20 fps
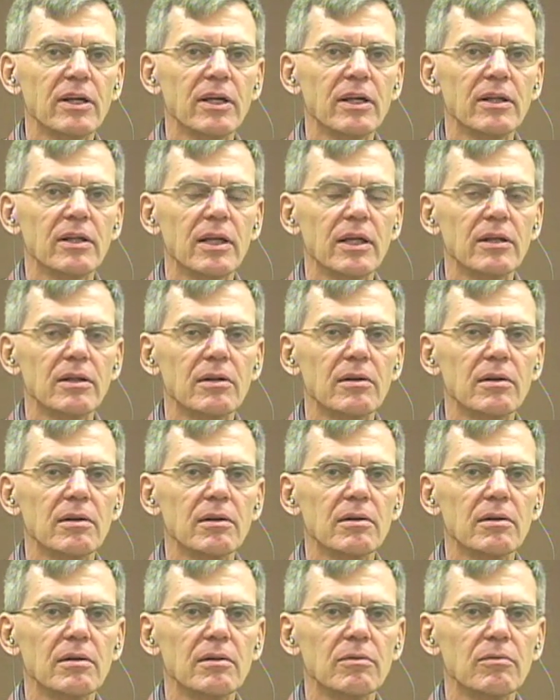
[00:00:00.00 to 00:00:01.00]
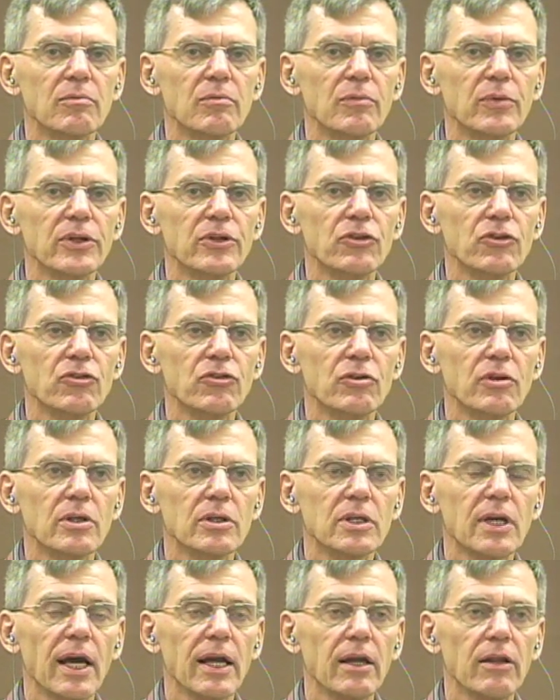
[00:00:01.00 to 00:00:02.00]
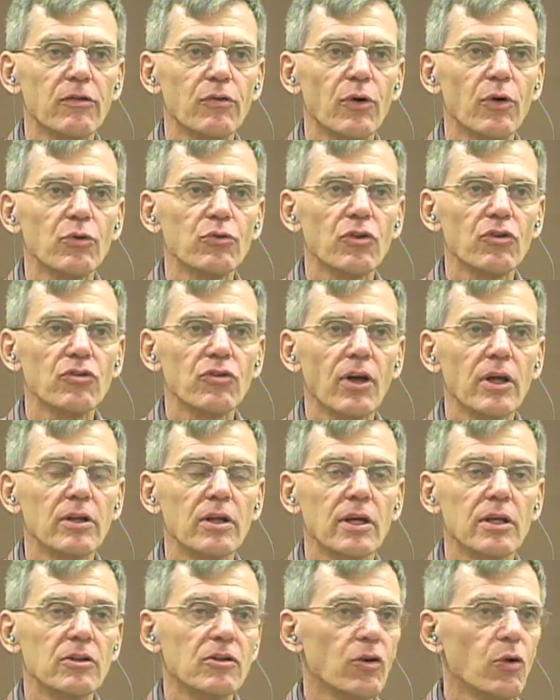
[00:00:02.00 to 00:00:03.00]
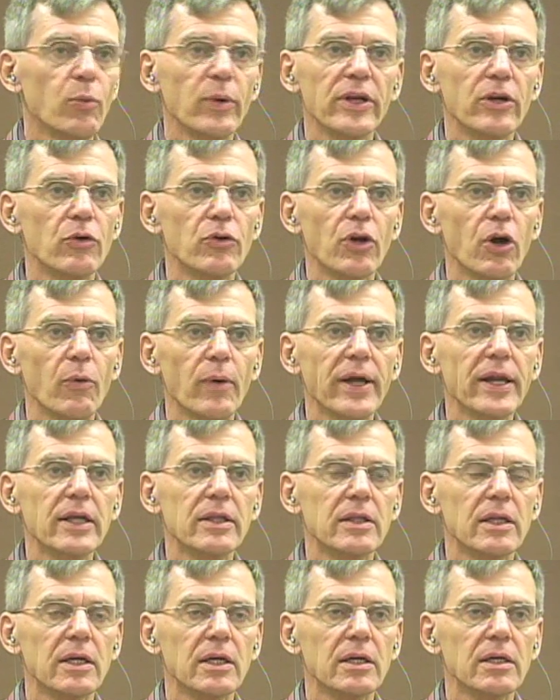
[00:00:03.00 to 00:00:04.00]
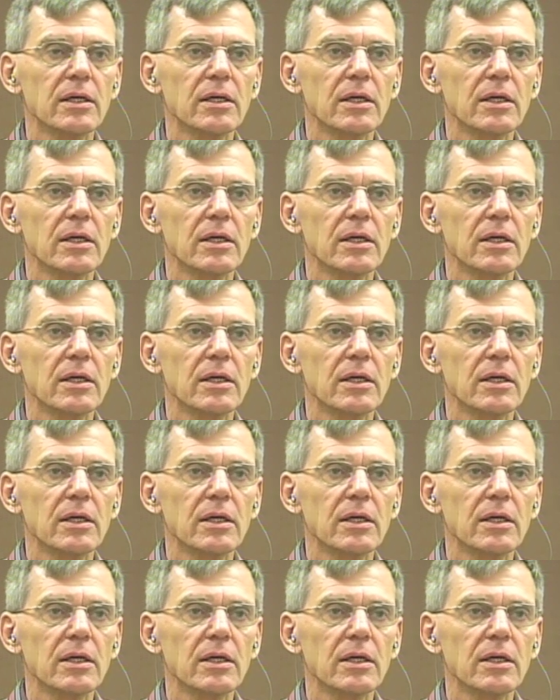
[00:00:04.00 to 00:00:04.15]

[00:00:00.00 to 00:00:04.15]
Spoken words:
And then we just, it kind of throws us into we don't know anything.